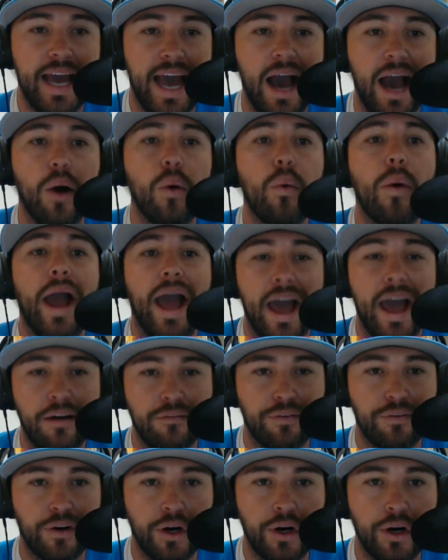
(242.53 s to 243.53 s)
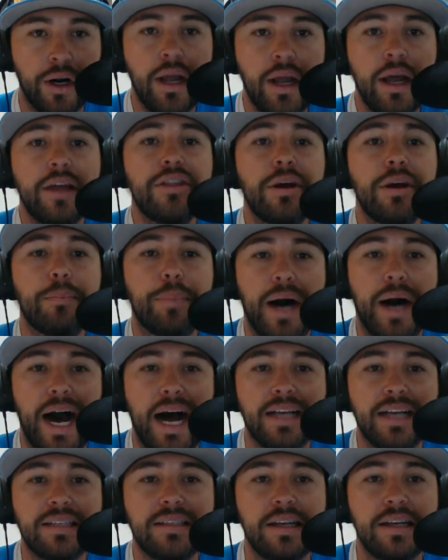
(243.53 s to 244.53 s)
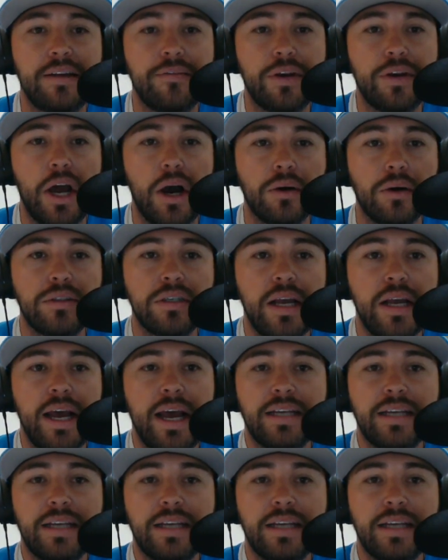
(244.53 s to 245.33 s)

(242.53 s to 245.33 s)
However, the positive notes